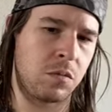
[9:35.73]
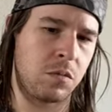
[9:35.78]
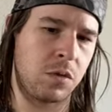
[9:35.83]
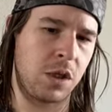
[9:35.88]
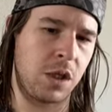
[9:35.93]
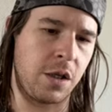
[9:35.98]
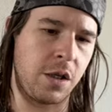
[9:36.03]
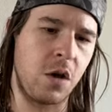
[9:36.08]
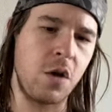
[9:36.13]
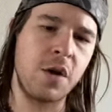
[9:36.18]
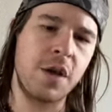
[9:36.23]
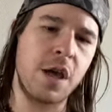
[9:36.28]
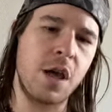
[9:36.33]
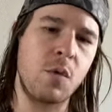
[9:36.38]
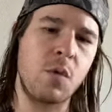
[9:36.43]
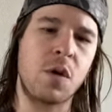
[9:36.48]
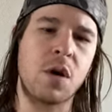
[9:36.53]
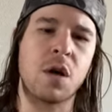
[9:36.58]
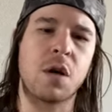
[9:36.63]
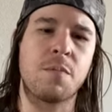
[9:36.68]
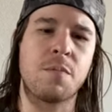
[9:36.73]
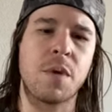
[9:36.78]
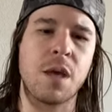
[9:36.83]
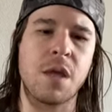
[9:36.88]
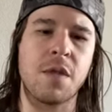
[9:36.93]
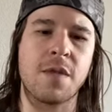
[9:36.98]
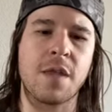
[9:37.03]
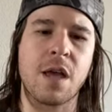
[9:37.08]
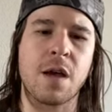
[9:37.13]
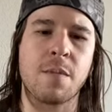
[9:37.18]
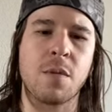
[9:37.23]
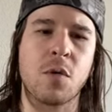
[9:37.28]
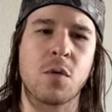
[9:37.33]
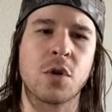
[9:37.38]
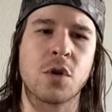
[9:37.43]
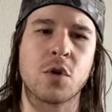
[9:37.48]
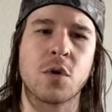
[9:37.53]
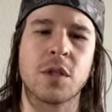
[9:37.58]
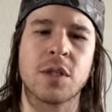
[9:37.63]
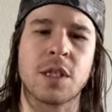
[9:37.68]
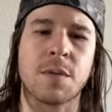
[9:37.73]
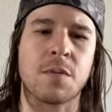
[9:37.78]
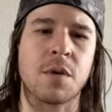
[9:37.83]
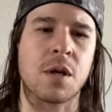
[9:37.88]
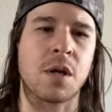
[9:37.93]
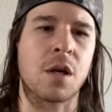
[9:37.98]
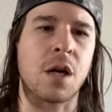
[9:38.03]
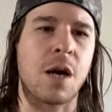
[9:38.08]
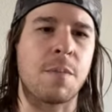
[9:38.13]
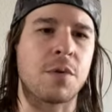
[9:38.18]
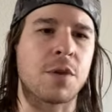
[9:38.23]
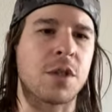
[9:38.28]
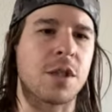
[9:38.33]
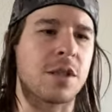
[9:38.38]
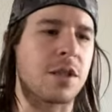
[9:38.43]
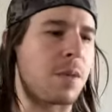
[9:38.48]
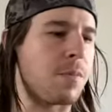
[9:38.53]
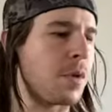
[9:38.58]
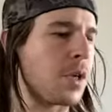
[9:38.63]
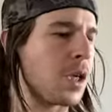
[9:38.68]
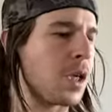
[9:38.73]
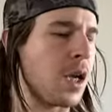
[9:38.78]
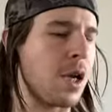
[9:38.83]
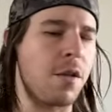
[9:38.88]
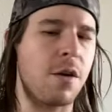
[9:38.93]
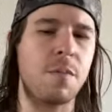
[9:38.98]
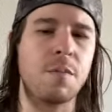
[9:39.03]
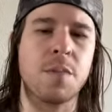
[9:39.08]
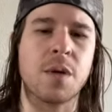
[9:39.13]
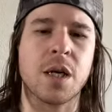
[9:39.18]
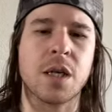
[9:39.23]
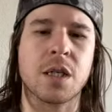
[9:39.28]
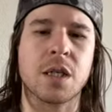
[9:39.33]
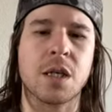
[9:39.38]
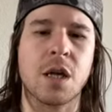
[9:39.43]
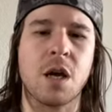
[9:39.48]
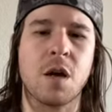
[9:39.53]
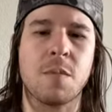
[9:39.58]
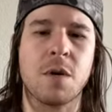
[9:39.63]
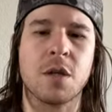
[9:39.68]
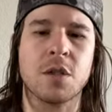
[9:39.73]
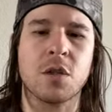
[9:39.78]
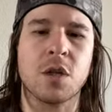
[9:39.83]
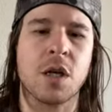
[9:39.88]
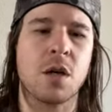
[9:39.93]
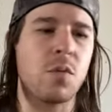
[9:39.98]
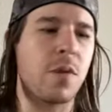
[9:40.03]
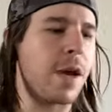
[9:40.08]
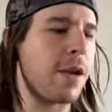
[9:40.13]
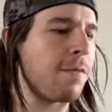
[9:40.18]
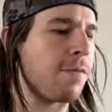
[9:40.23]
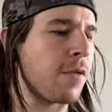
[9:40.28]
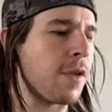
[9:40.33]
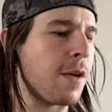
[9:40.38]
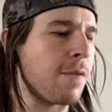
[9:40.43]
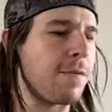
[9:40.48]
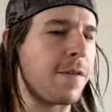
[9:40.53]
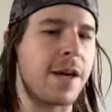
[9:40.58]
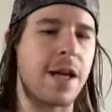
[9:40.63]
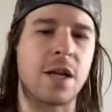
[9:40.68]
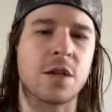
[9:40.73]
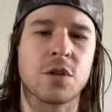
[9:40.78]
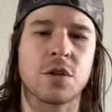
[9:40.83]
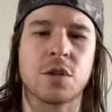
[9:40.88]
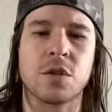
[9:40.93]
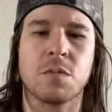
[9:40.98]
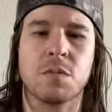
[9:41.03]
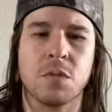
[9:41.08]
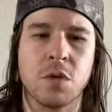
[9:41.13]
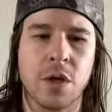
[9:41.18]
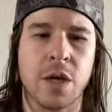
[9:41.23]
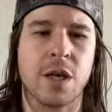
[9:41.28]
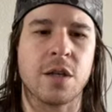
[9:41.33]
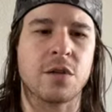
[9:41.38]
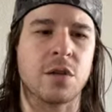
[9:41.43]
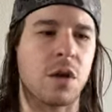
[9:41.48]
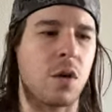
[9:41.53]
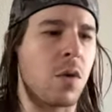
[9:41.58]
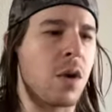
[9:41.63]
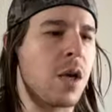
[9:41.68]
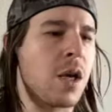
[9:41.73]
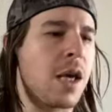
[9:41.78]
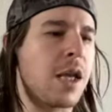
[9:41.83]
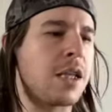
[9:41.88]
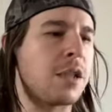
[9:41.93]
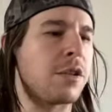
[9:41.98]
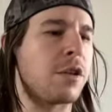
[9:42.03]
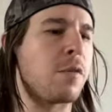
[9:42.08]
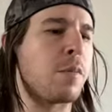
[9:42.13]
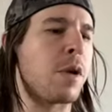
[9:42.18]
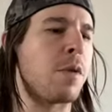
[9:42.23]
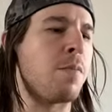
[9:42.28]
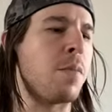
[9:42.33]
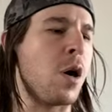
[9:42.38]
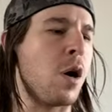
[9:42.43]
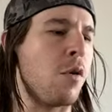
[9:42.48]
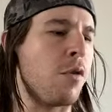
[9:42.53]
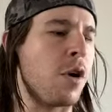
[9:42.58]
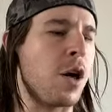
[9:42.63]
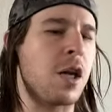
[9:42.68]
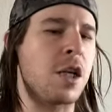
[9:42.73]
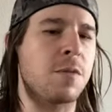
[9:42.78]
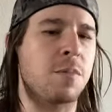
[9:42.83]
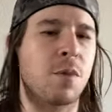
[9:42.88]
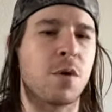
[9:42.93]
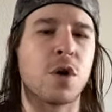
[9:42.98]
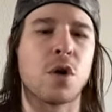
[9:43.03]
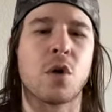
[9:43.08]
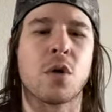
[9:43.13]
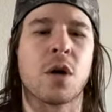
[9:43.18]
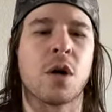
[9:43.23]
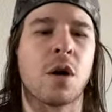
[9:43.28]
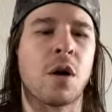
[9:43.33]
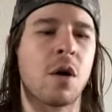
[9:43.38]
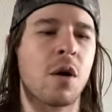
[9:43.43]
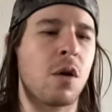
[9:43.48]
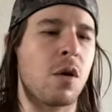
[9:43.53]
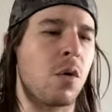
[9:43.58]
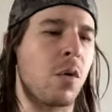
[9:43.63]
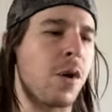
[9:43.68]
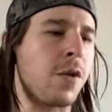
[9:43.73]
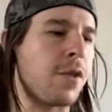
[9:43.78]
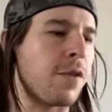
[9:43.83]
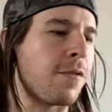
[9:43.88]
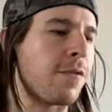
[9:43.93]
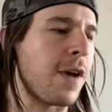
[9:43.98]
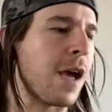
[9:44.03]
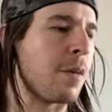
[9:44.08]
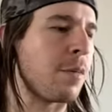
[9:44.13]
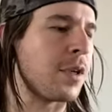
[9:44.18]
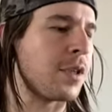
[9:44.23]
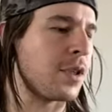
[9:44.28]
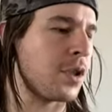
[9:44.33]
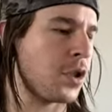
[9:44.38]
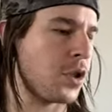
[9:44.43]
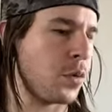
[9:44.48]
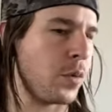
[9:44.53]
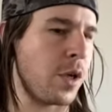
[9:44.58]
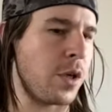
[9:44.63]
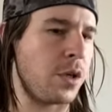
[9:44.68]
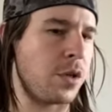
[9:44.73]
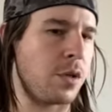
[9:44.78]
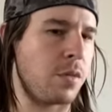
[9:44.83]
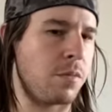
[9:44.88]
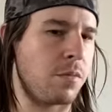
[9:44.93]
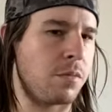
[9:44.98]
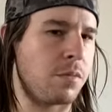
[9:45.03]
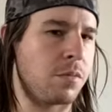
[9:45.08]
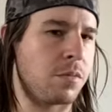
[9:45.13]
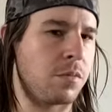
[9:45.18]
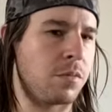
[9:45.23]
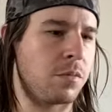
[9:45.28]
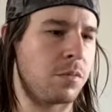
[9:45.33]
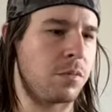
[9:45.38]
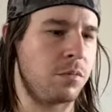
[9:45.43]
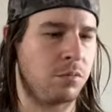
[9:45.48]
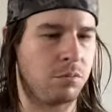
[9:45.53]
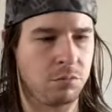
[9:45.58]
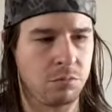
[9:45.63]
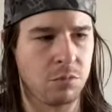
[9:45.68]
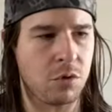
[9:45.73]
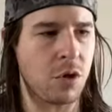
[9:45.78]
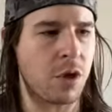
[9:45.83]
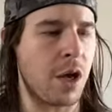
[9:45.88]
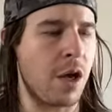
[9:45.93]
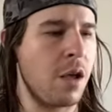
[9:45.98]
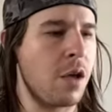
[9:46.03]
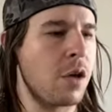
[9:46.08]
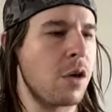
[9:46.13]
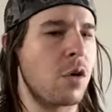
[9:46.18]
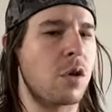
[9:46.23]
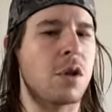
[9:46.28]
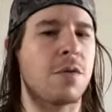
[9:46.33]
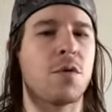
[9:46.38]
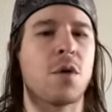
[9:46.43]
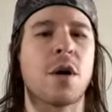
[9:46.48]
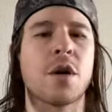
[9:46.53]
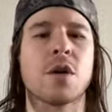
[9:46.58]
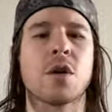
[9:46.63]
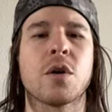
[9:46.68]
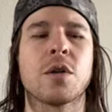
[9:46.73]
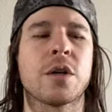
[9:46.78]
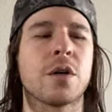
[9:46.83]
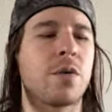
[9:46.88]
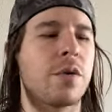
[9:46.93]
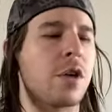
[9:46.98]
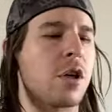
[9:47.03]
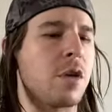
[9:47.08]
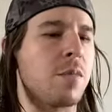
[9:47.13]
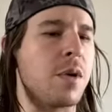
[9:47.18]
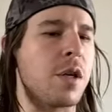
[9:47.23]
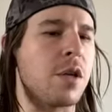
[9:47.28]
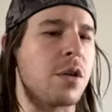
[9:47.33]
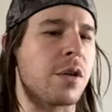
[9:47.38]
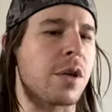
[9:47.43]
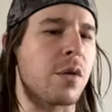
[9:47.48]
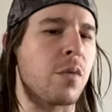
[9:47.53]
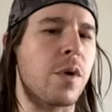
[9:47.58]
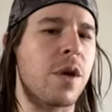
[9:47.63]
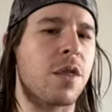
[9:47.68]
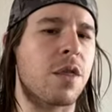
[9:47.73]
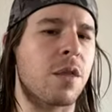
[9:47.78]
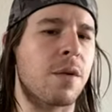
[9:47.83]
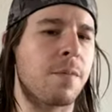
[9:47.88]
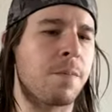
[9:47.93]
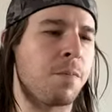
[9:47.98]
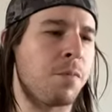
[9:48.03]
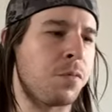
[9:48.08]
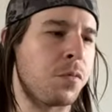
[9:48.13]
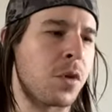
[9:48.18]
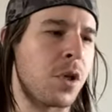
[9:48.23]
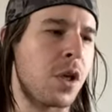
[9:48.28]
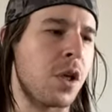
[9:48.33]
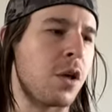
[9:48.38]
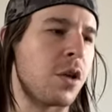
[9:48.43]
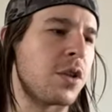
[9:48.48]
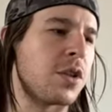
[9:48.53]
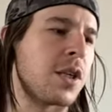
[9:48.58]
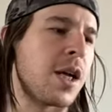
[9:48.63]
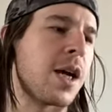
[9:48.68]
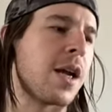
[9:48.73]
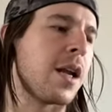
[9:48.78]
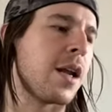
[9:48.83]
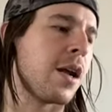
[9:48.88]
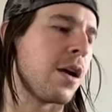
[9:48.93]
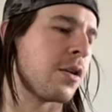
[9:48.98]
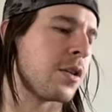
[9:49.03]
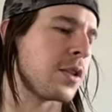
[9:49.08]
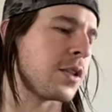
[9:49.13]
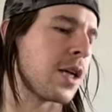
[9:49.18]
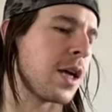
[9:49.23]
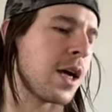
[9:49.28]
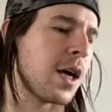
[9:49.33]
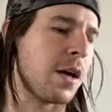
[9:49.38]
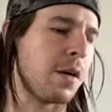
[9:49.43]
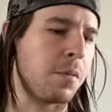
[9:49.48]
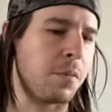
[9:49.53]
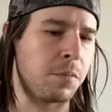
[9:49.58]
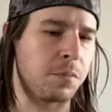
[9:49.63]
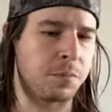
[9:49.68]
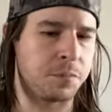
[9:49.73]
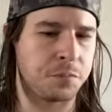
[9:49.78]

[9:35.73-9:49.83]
Kind of like, okay, well, me and them are doing something, accomplishing something together, but now I'm also kind of waiting for that financial. Okay, so it's a little bit of both. Entrepreneur with the family situation. Okay. Of course, if you are dealing with anyone, you could be dealing with inner sign and air sign.